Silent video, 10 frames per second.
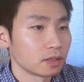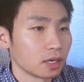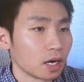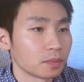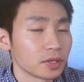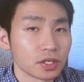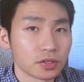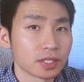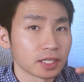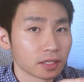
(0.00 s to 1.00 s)
I'll be
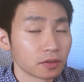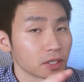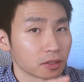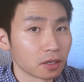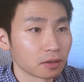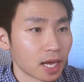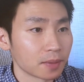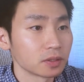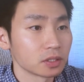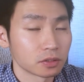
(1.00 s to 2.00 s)
using Google Colab
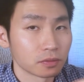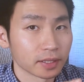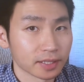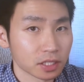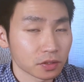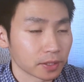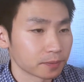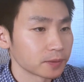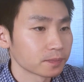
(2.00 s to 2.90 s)
to run the script.